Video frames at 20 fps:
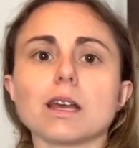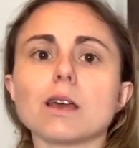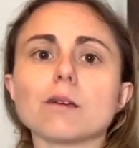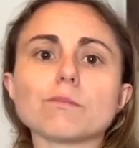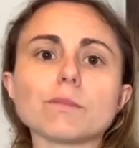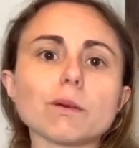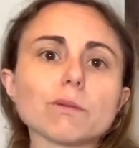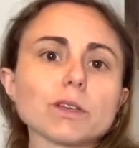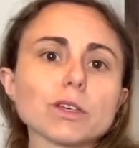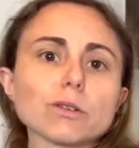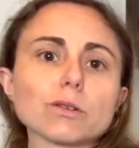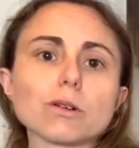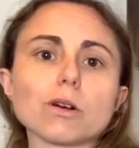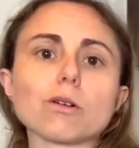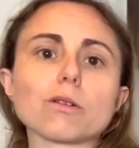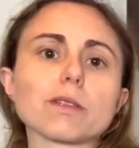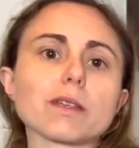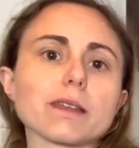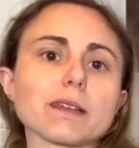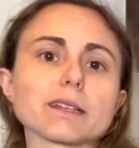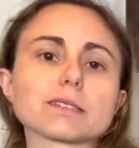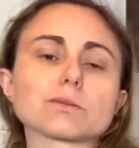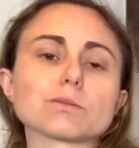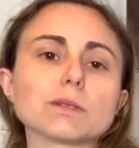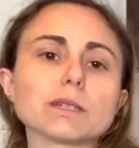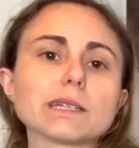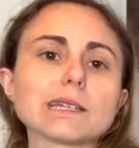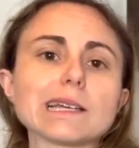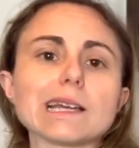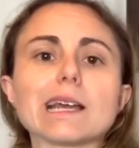Maybe you go the next
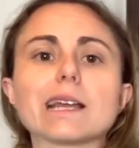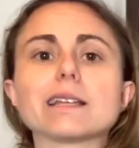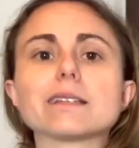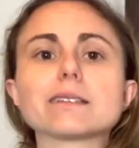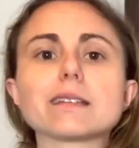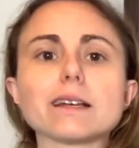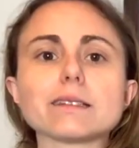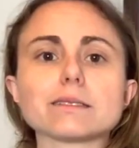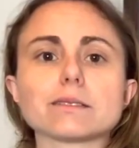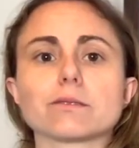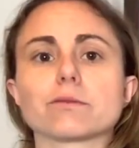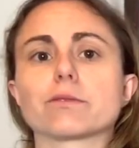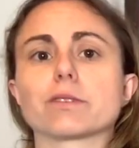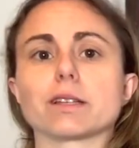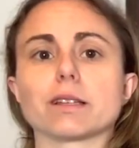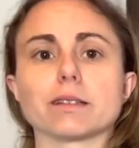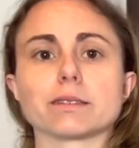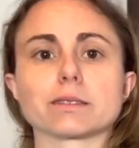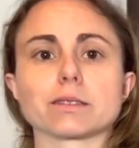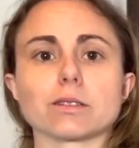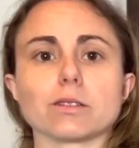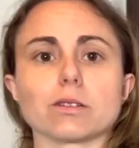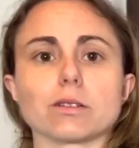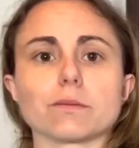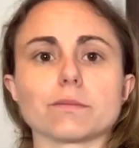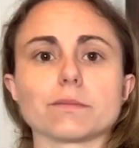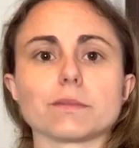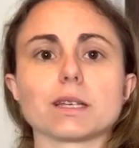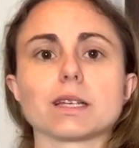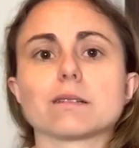week and it doesn't feel as good.
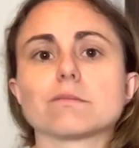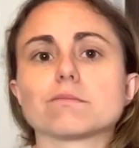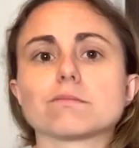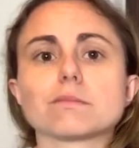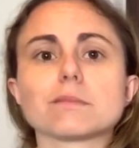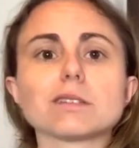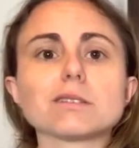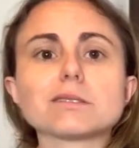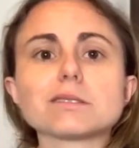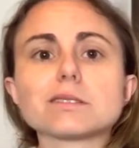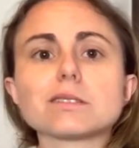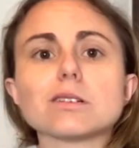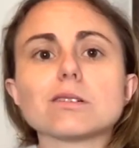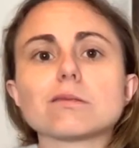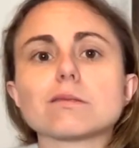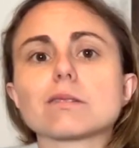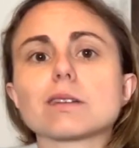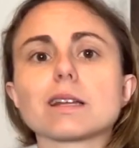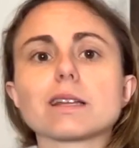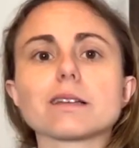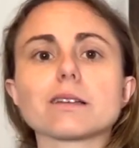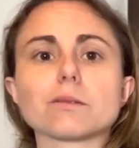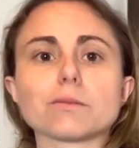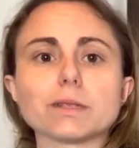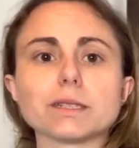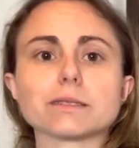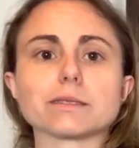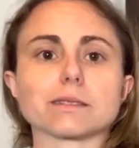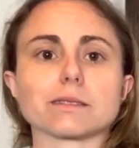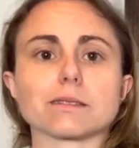And there's no clear
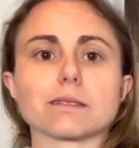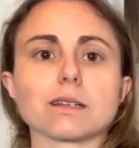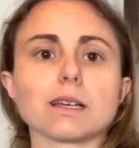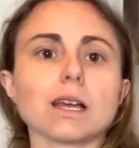reason.